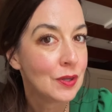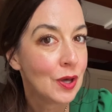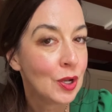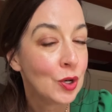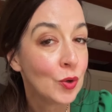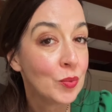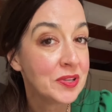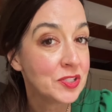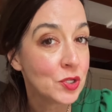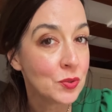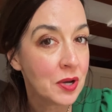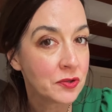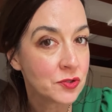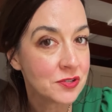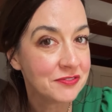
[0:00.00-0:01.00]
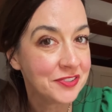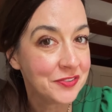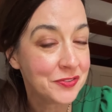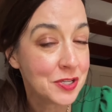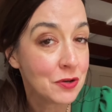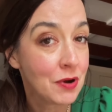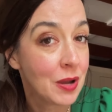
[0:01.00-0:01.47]
along with
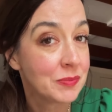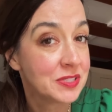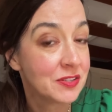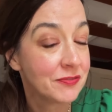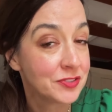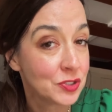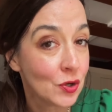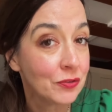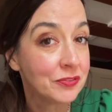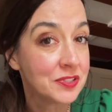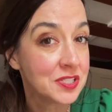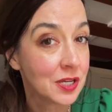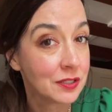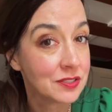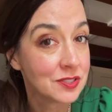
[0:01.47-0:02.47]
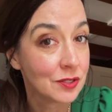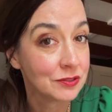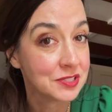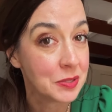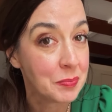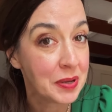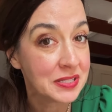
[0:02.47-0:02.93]
250 grams of softened
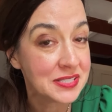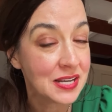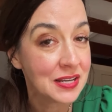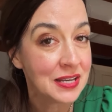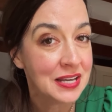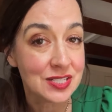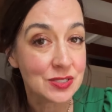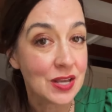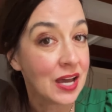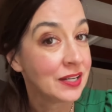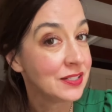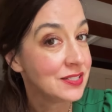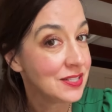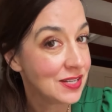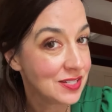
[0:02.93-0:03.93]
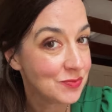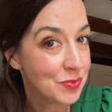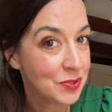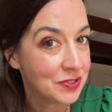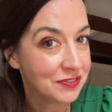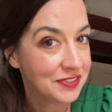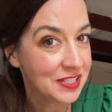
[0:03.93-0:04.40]
unsalted butter and a
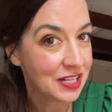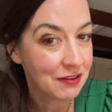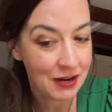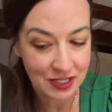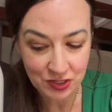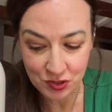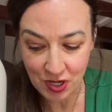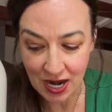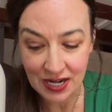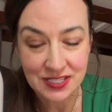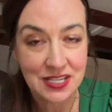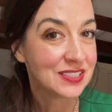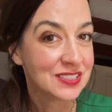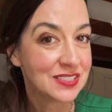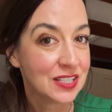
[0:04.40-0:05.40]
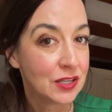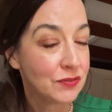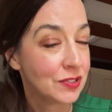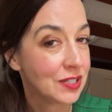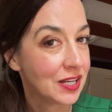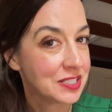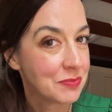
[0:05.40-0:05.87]
teaspoon of vanilla extract. If
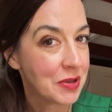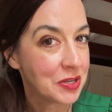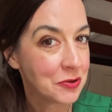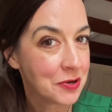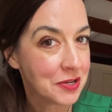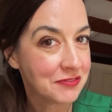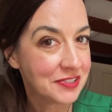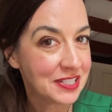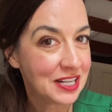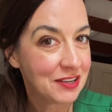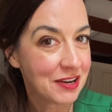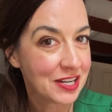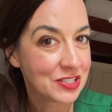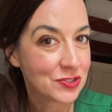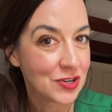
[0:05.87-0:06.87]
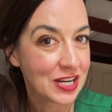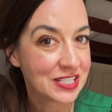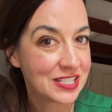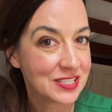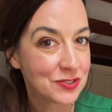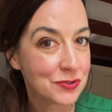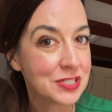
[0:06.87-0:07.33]
you'd like to make your own vanilla extract
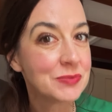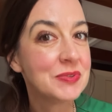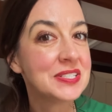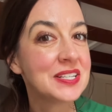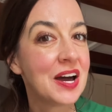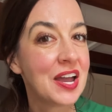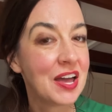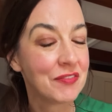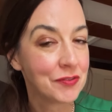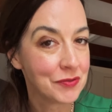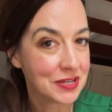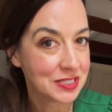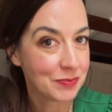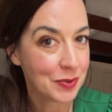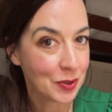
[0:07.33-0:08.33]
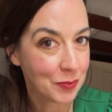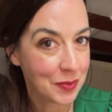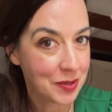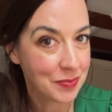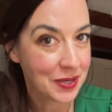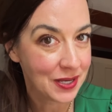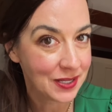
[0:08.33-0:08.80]
this Christmas, I have a recipe on
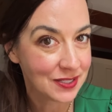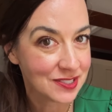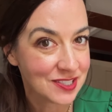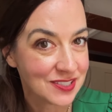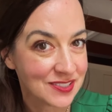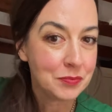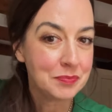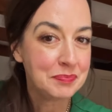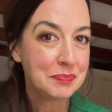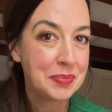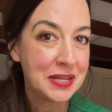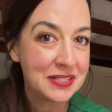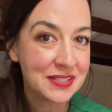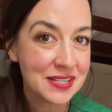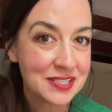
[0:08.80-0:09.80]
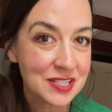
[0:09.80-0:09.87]
my page. Beat these